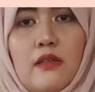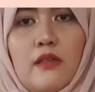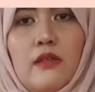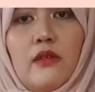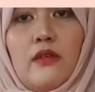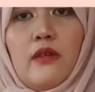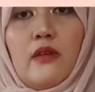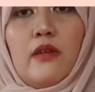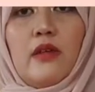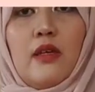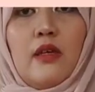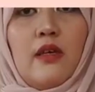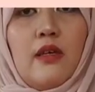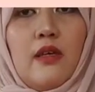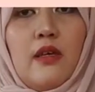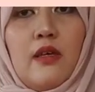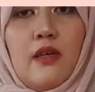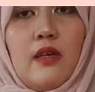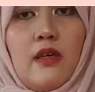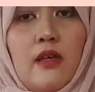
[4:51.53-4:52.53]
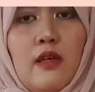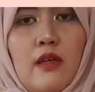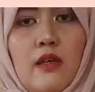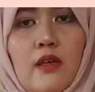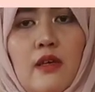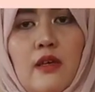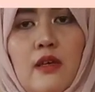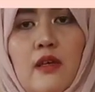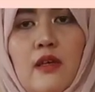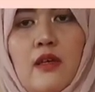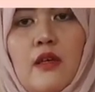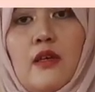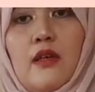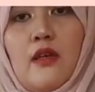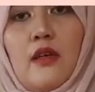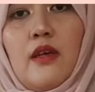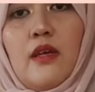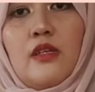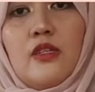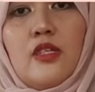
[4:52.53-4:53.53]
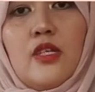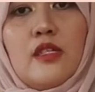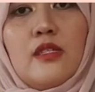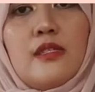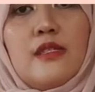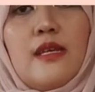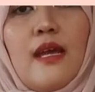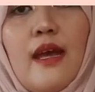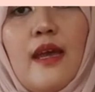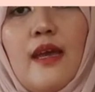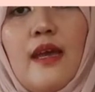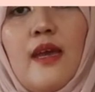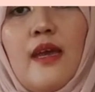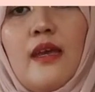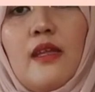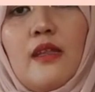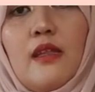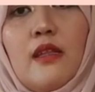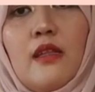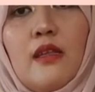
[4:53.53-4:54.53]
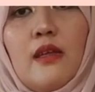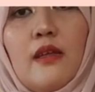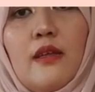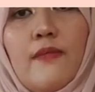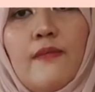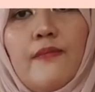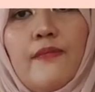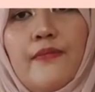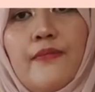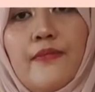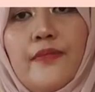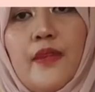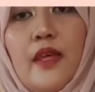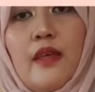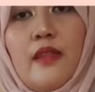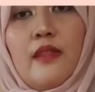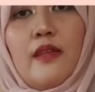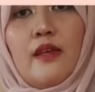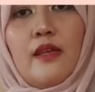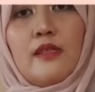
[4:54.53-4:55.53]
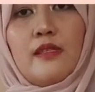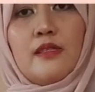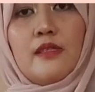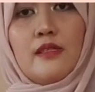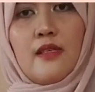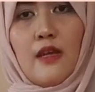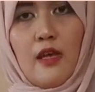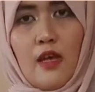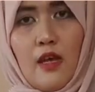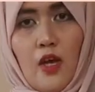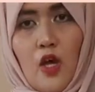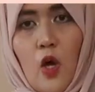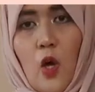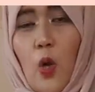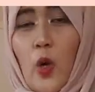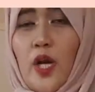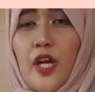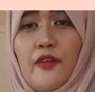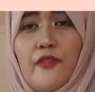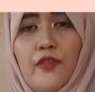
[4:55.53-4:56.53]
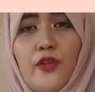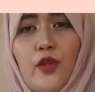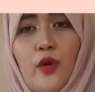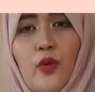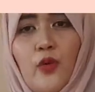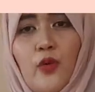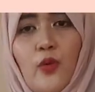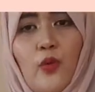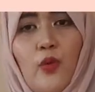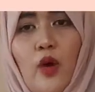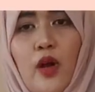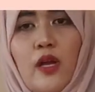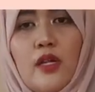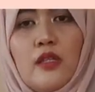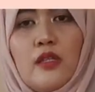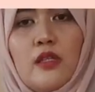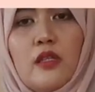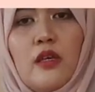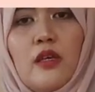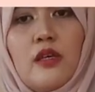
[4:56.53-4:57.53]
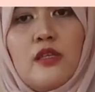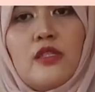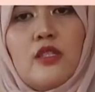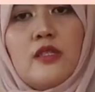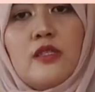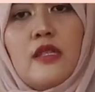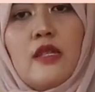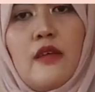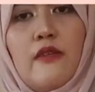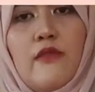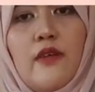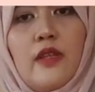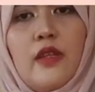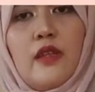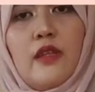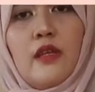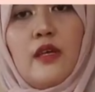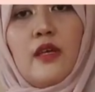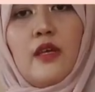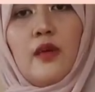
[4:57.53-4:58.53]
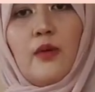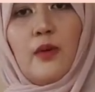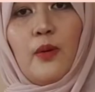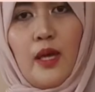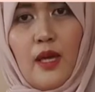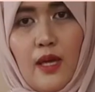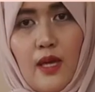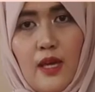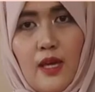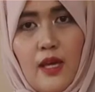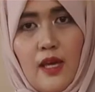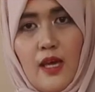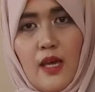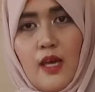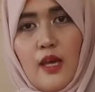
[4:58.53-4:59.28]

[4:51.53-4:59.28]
Look. You can just tie it like this. Or if you don't want, you can just leave it. Okay?